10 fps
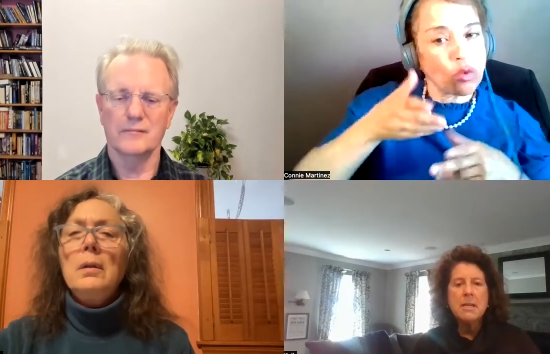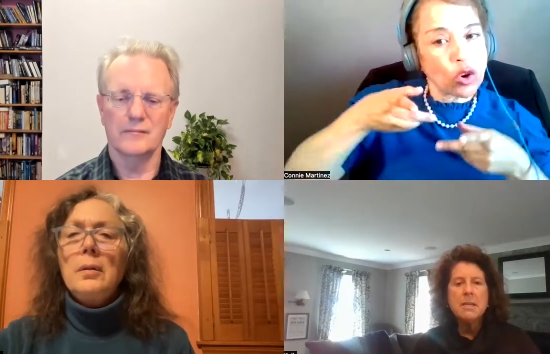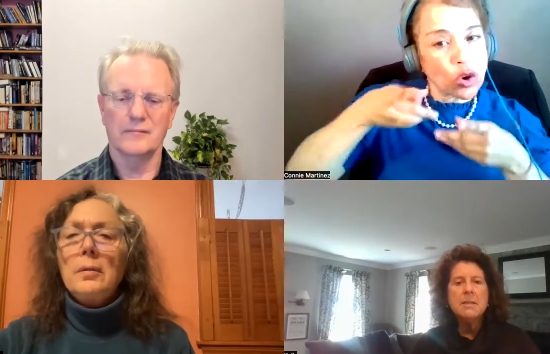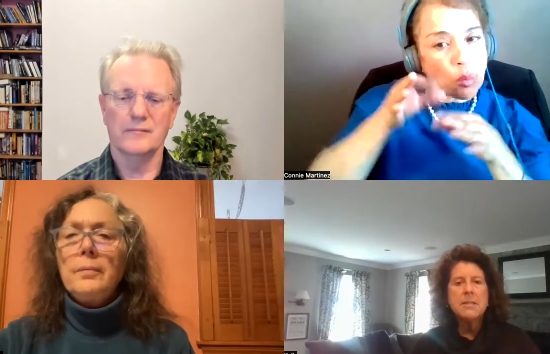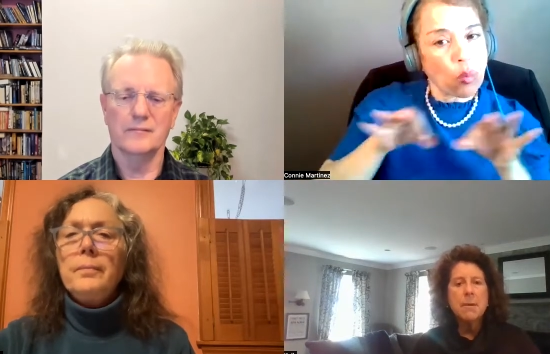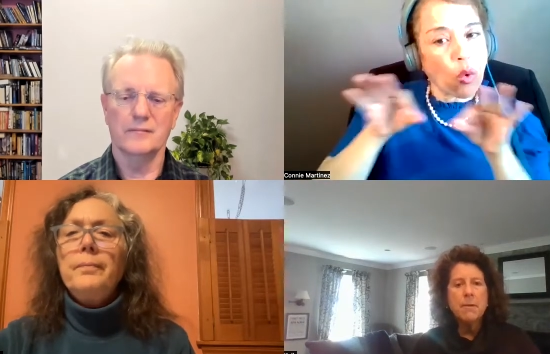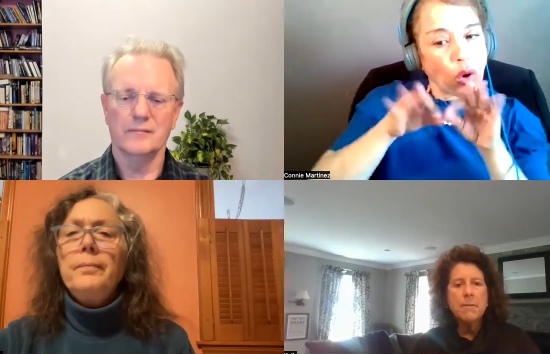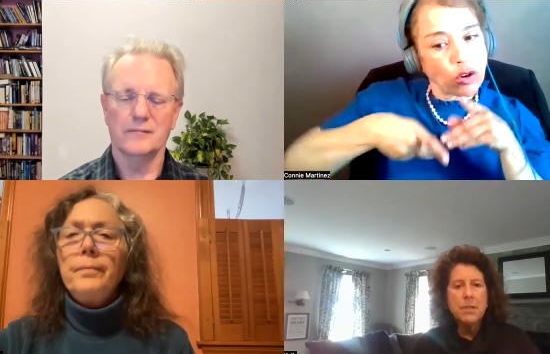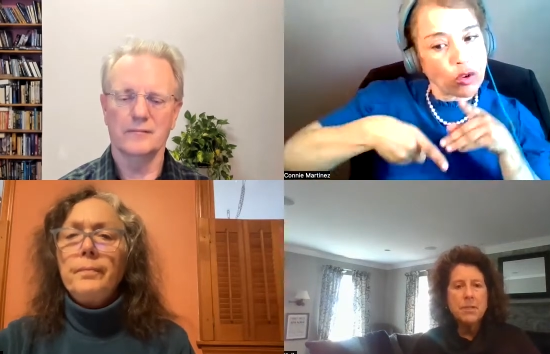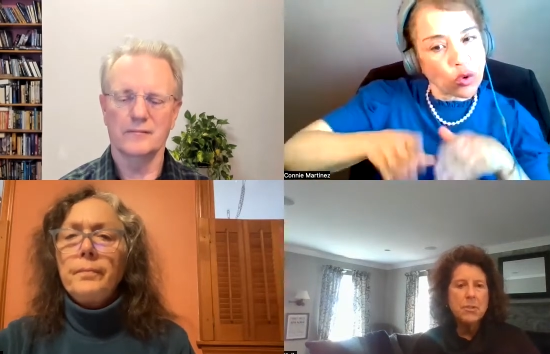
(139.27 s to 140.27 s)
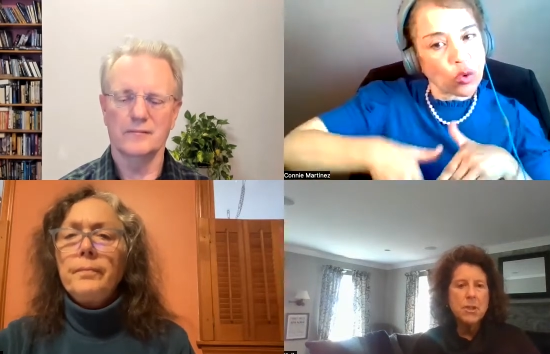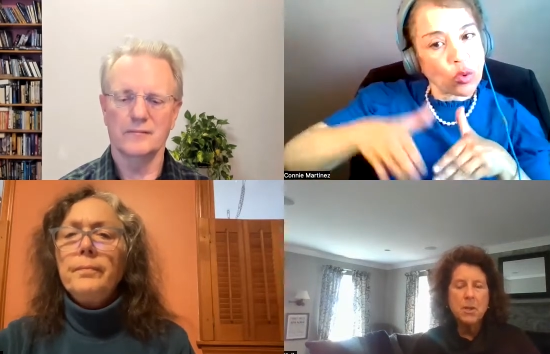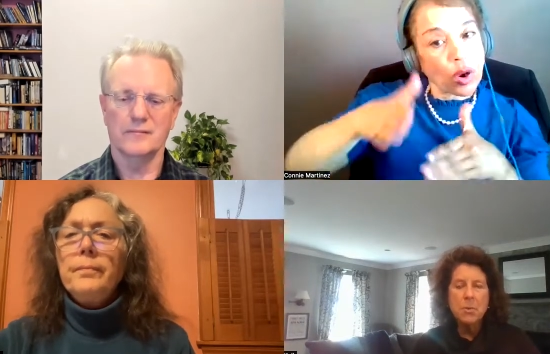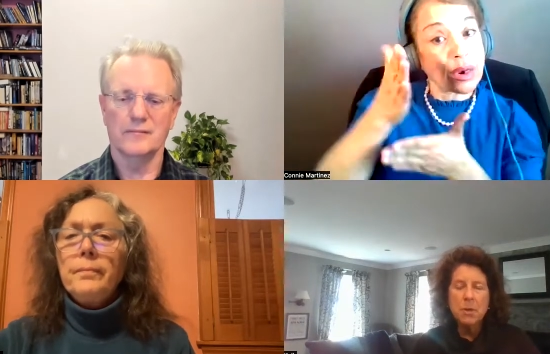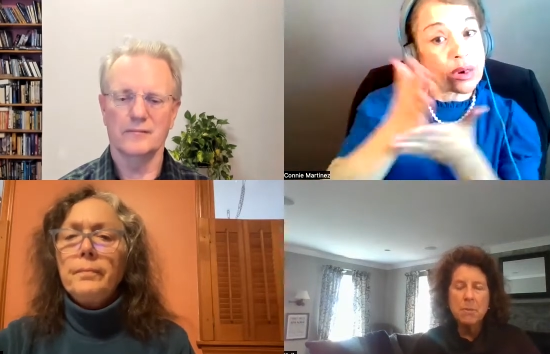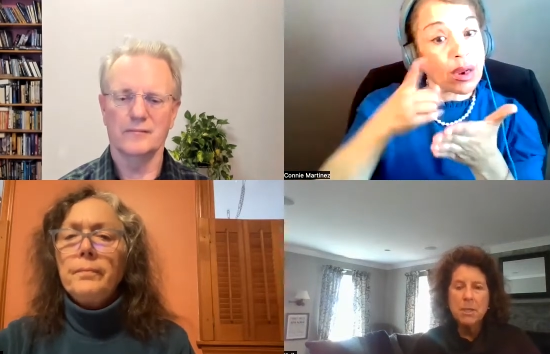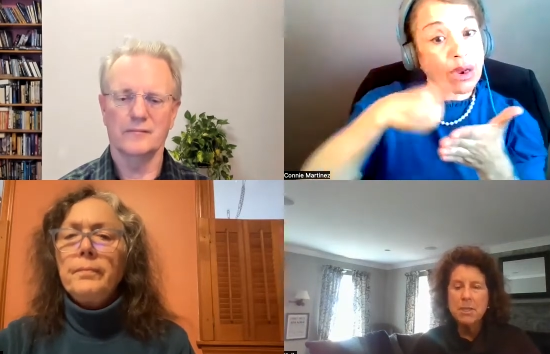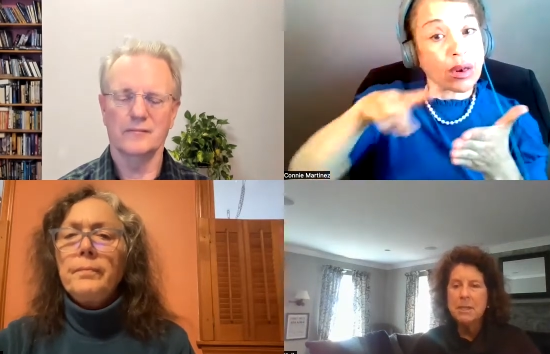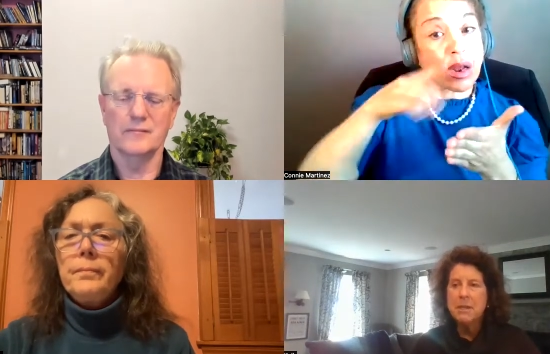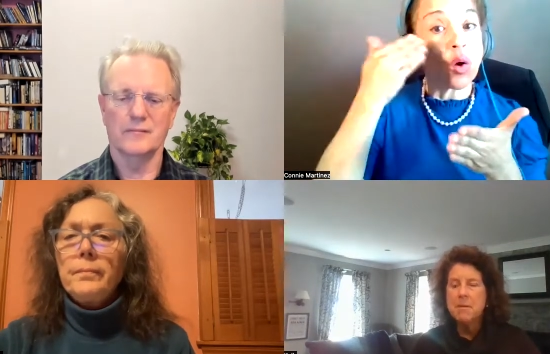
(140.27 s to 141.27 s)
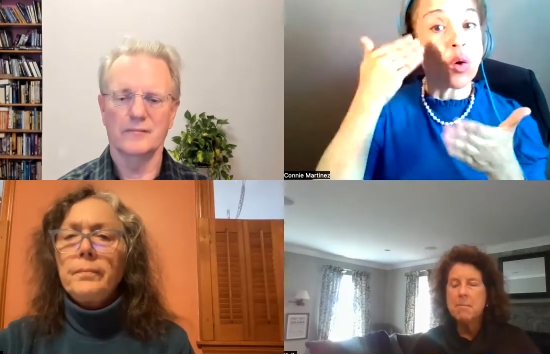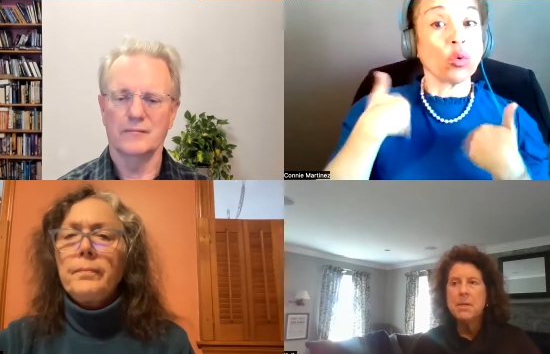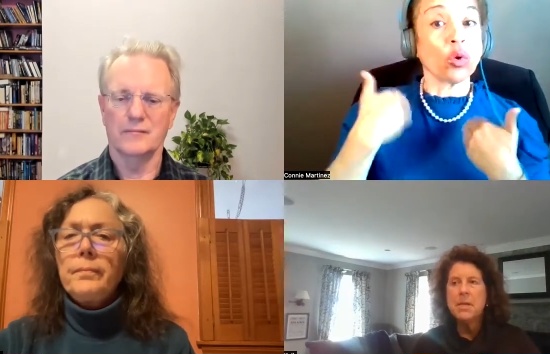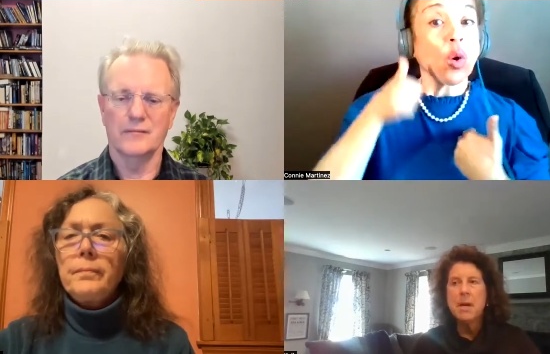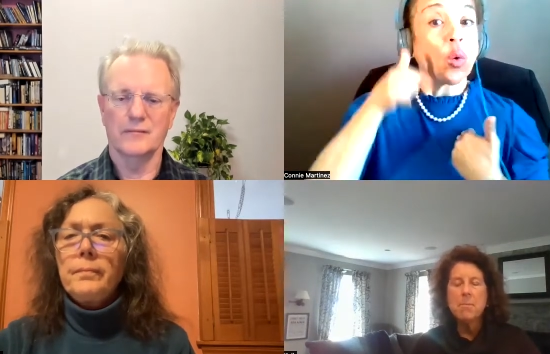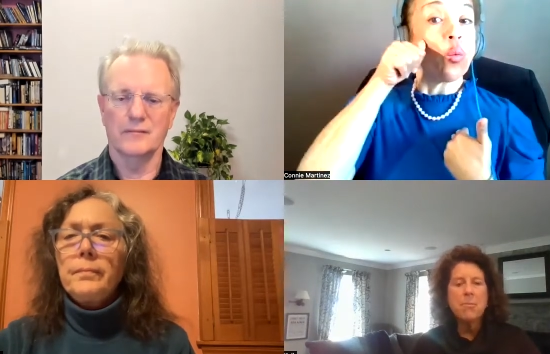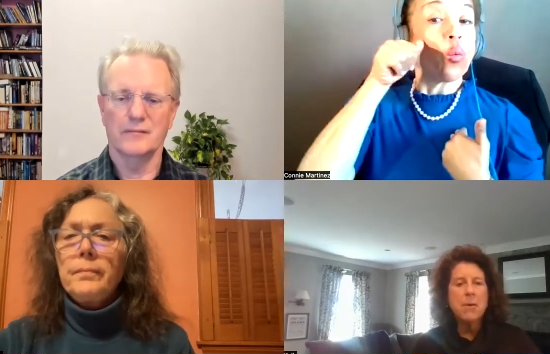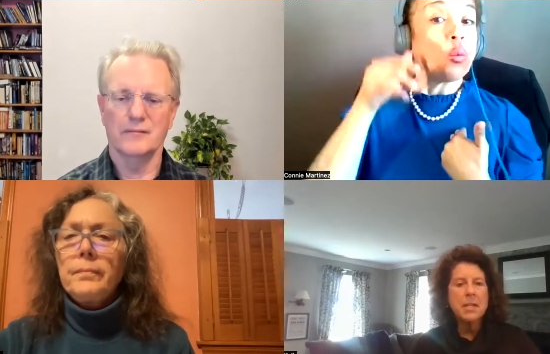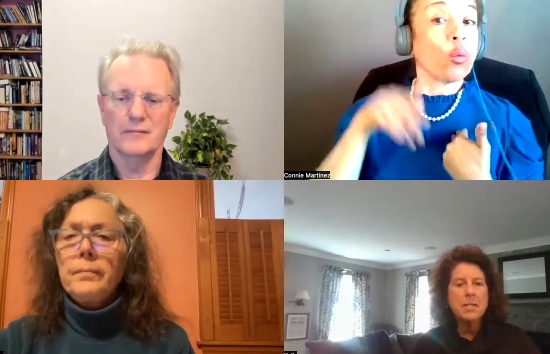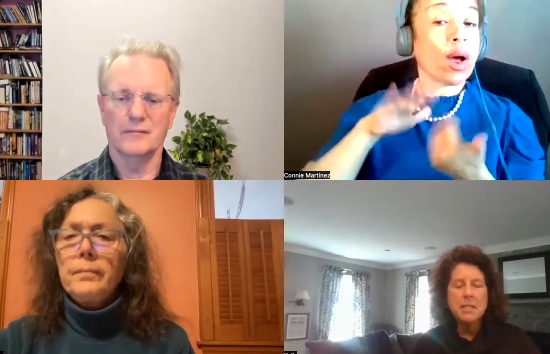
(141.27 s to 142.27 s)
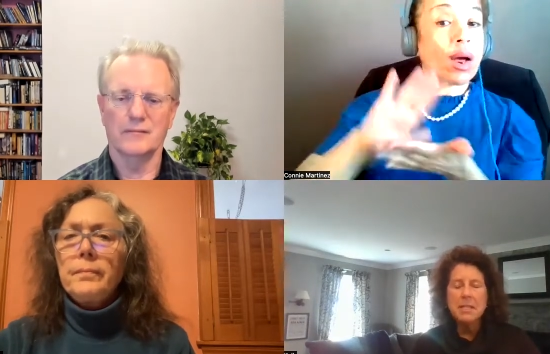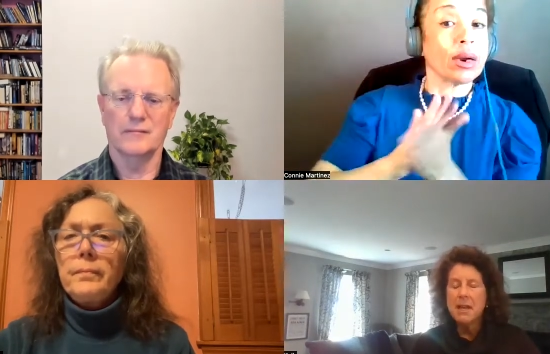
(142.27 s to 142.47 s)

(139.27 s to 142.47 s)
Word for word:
Speaker 1: Some of these young women become pregnant